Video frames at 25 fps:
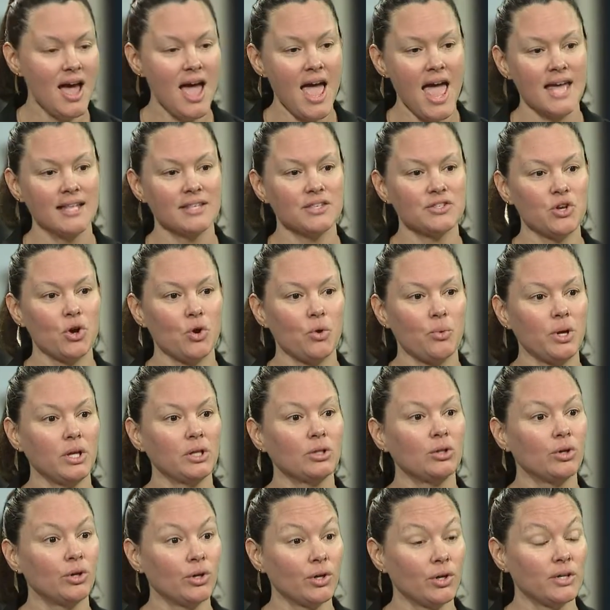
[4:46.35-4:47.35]
And so we
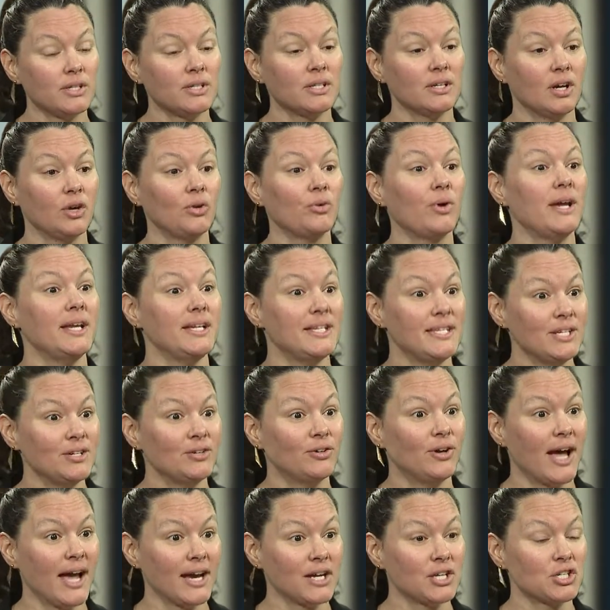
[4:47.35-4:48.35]
learned a great
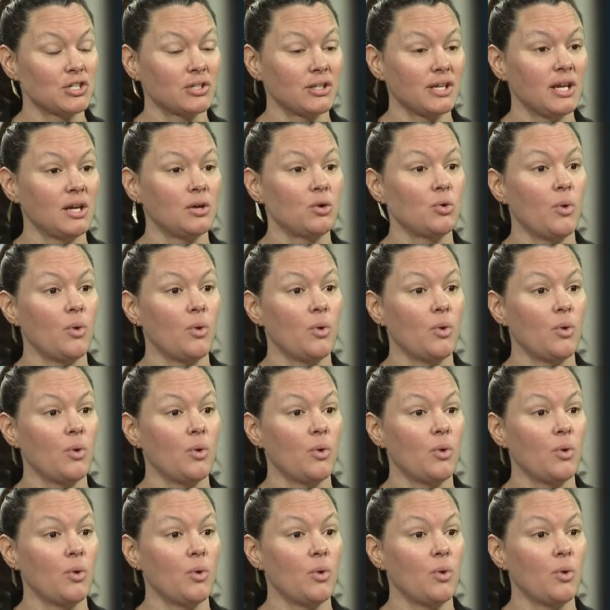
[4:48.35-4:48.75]
deal, actually,